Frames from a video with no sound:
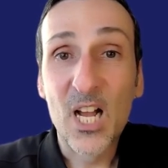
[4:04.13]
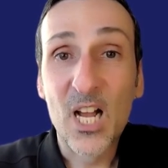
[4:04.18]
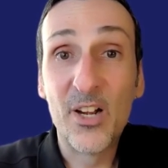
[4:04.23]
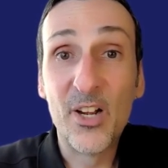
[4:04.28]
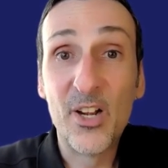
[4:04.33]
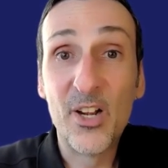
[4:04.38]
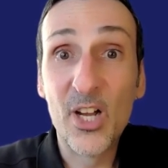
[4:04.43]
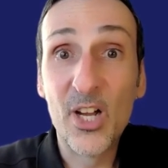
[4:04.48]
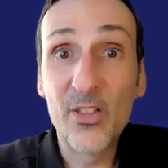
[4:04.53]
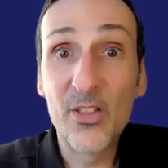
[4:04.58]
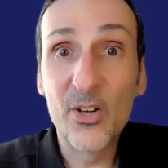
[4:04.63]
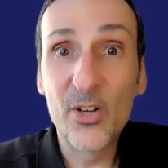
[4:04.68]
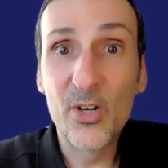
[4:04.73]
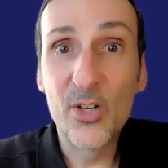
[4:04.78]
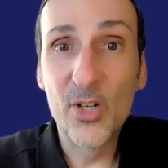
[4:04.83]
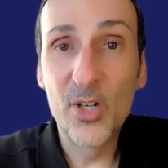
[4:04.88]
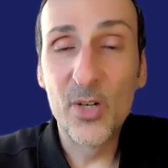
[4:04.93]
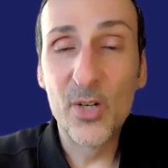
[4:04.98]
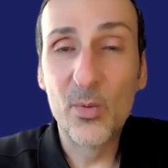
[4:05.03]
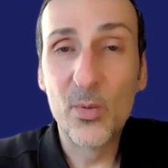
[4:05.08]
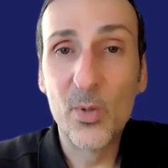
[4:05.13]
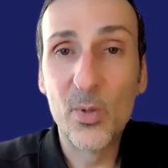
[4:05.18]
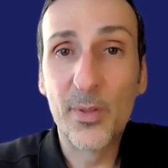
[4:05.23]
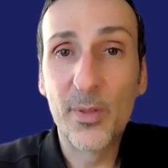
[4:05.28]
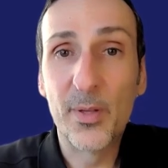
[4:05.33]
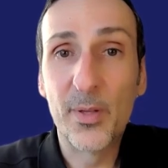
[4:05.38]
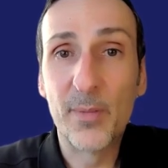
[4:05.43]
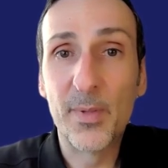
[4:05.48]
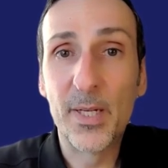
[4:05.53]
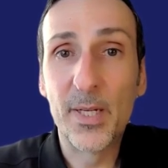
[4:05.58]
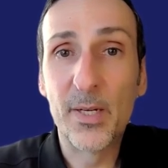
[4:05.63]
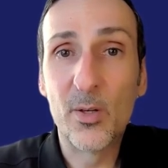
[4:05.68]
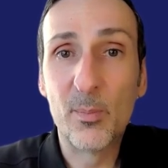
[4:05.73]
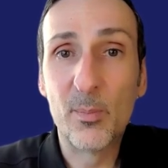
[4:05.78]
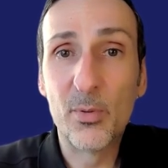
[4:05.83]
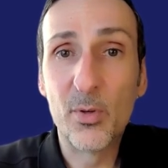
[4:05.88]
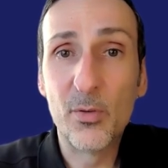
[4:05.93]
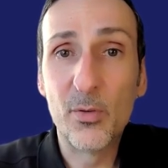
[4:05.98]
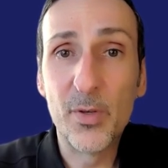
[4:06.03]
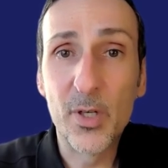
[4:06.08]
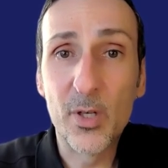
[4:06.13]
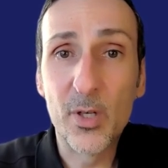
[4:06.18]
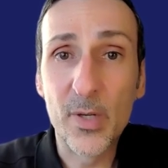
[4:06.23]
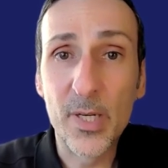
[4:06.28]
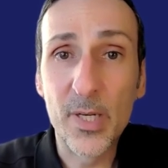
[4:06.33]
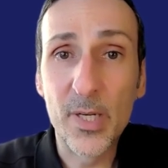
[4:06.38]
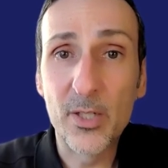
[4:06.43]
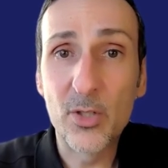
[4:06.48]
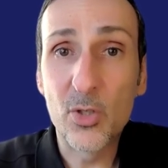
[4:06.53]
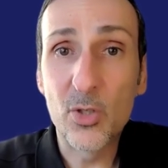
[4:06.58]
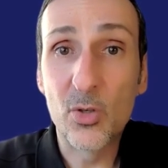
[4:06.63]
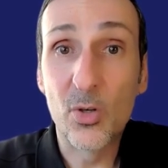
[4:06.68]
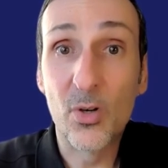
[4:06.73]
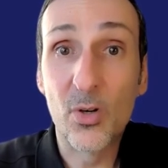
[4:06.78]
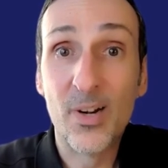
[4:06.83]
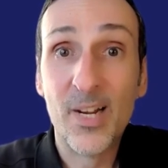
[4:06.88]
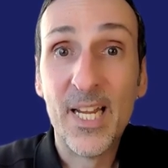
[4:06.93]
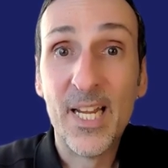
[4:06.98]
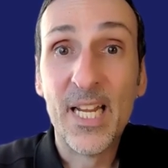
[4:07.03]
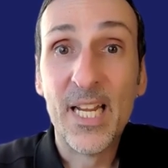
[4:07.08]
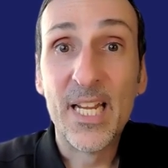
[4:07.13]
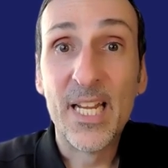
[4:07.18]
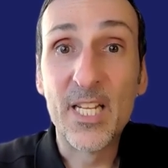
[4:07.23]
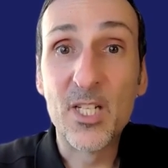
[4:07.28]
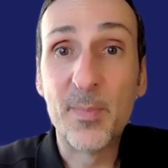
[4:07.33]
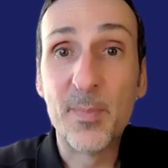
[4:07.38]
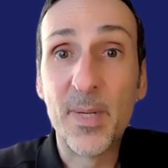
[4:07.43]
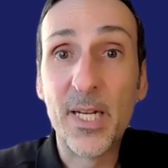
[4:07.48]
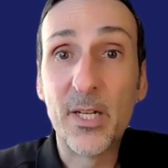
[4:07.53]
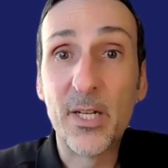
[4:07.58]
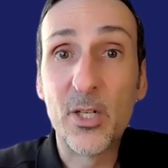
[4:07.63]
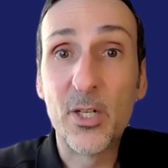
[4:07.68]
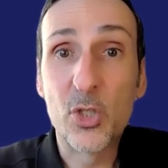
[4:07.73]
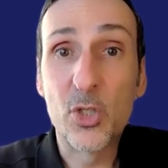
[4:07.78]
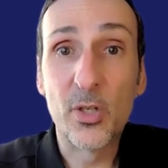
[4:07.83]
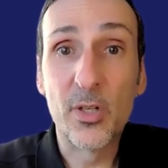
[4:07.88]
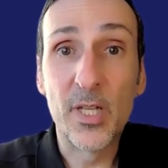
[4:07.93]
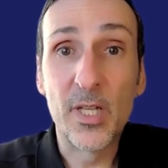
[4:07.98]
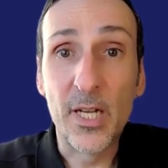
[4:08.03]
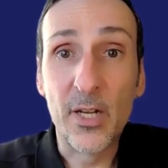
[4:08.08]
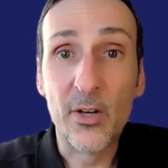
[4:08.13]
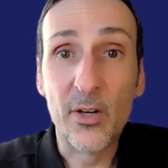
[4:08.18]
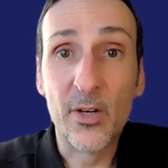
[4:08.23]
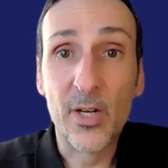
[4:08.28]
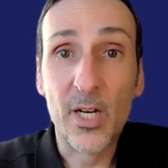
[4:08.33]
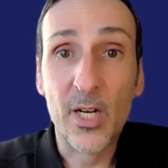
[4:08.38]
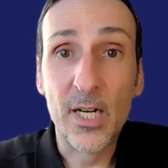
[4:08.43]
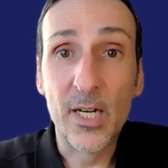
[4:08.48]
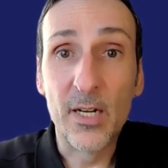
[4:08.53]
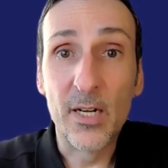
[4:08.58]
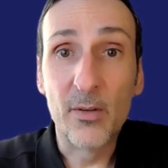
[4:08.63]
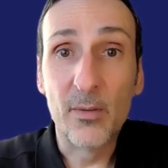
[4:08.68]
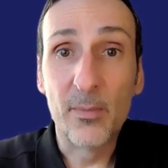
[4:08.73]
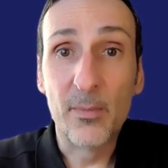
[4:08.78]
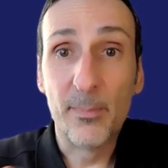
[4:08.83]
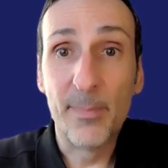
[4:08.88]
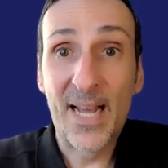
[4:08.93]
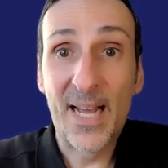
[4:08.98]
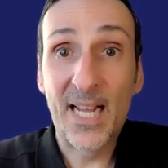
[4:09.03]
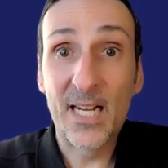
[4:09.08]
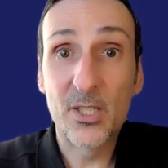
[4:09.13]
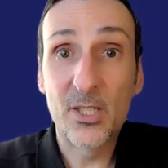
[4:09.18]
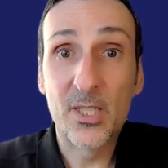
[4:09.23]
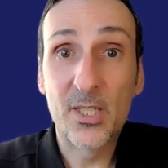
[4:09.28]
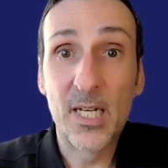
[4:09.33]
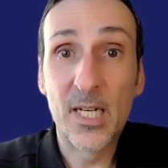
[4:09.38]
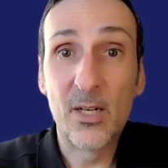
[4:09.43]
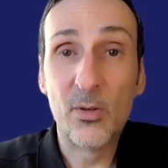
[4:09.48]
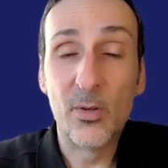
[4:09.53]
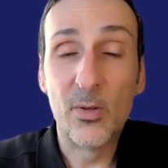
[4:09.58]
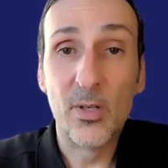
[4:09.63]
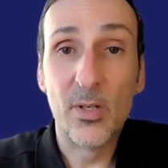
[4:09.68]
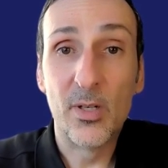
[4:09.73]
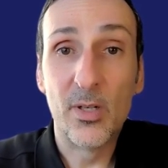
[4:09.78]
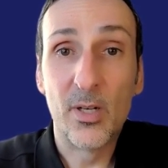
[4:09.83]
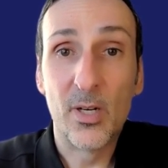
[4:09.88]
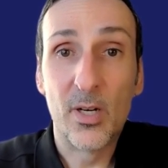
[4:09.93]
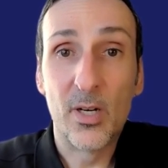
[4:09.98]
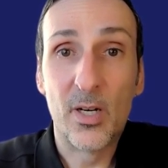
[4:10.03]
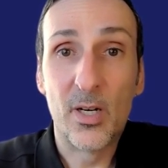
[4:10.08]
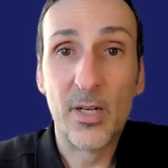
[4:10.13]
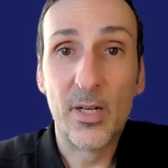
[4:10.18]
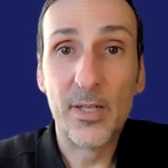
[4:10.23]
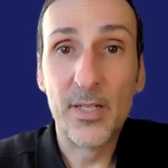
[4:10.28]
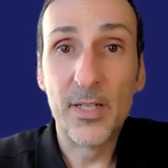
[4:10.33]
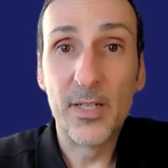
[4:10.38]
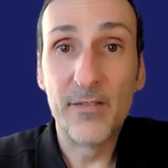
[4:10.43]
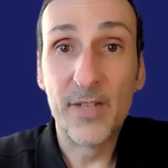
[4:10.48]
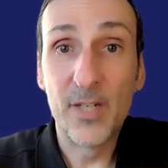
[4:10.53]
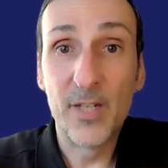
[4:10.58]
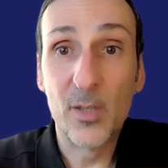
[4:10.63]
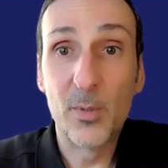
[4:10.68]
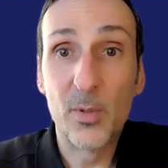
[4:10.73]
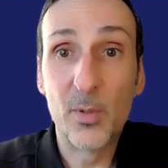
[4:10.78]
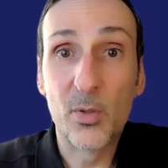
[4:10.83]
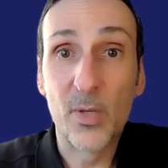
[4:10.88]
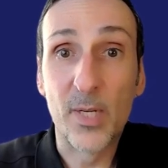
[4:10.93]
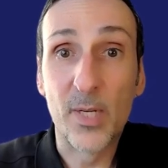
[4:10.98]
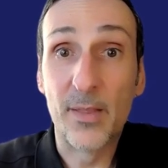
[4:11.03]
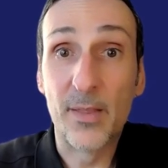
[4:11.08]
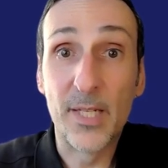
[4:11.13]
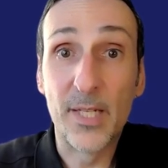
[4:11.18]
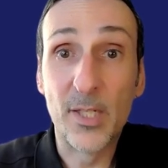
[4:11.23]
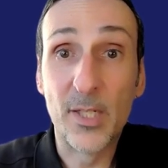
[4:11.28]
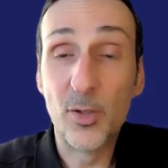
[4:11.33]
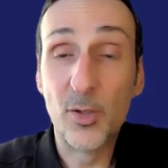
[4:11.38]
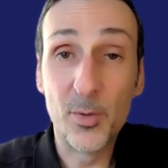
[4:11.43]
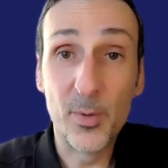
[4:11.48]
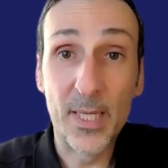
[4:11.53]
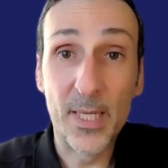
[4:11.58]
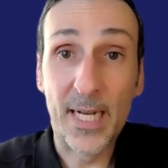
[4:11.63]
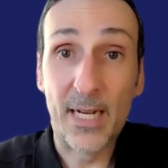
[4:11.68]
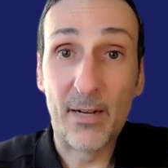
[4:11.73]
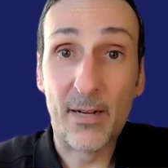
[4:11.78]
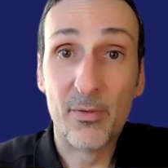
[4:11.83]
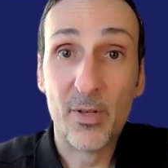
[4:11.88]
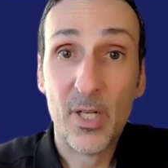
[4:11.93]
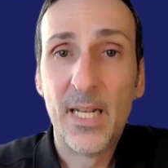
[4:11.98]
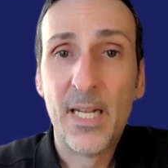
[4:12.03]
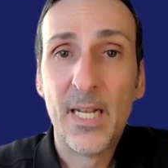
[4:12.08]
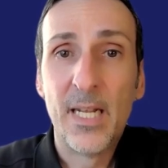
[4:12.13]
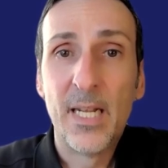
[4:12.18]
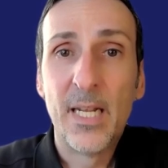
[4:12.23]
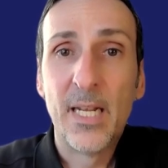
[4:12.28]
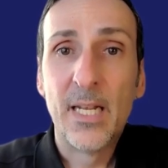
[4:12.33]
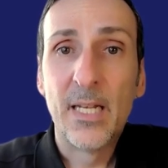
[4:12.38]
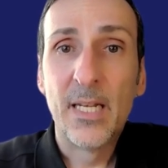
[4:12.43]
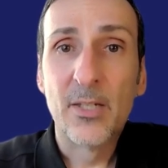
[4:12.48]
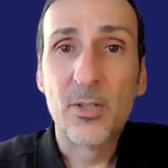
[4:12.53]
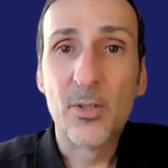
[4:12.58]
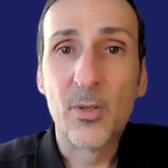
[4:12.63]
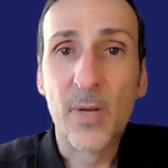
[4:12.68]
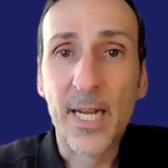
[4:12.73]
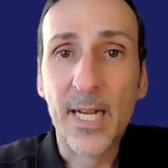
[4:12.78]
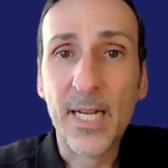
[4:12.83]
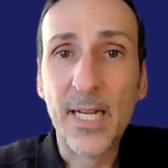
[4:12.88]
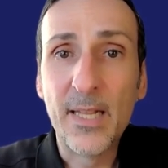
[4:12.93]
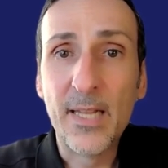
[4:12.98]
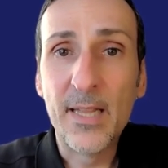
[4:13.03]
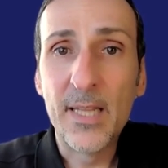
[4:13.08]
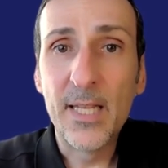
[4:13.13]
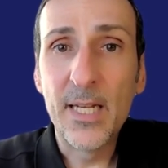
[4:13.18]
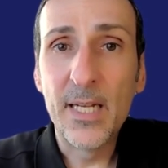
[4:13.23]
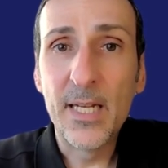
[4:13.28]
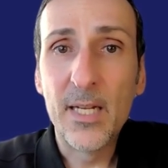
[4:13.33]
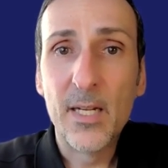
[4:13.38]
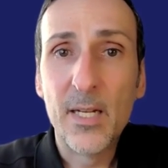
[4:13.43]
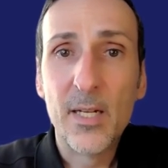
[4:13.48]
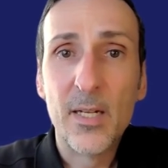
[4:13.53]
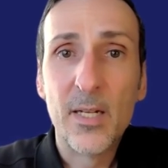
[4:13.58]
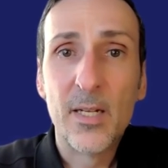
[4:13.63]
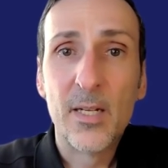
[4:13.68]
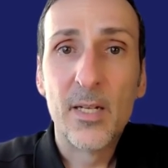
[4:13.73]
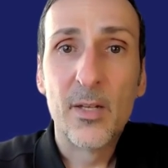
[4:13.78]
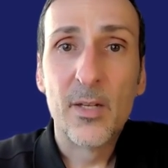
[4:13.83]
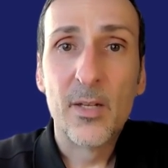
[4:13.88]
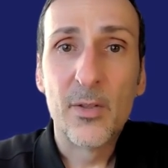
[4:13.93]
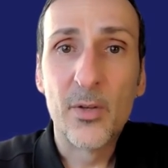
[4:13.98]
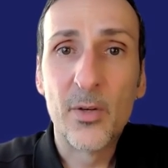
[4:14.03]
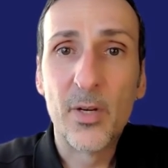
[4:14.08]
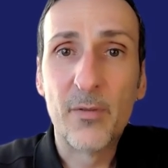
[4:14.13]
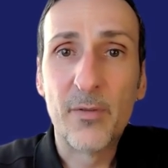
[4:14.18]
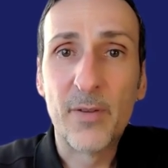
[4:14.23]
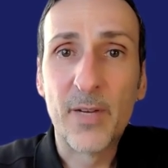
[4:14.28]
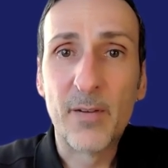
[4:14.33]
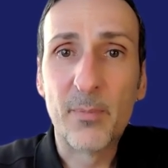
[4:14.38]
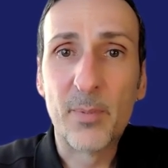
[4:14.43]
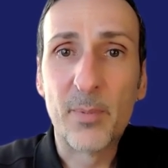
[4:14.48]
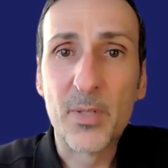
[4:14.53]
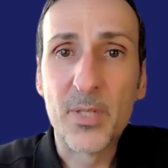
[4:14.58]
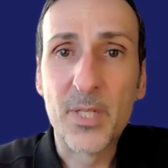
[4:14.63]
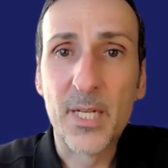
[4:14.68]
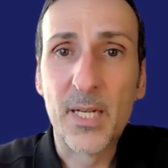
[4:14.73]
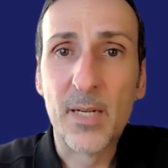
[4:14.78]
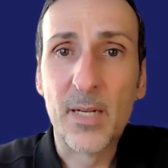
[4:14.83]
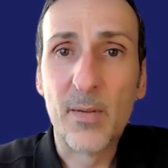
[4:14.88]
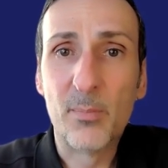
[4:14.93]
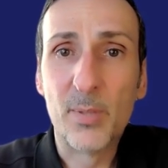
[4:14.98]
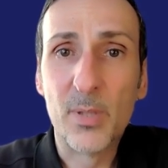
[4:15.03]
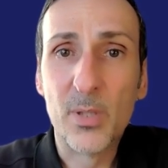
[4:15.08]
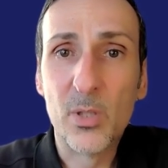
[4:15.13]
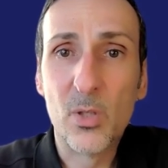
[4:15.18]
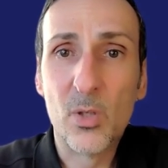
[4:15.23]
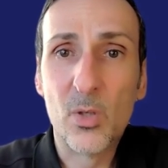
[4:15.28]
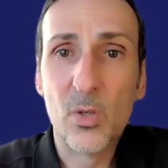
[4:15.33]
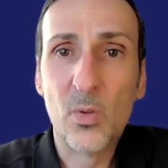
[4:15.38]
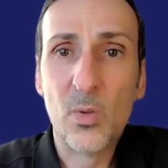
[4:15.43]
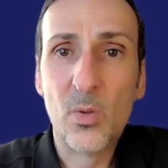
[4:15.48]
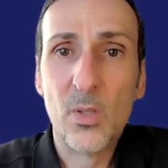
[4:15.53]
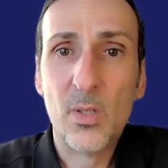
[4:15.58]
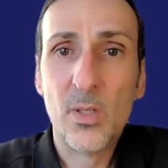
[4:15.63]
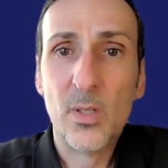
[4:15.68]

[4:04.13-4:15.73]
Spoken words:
Another good rule of thumb that will improve your credit score is making sure that you're not maxed out on the available credit that you do have. So anything 35% below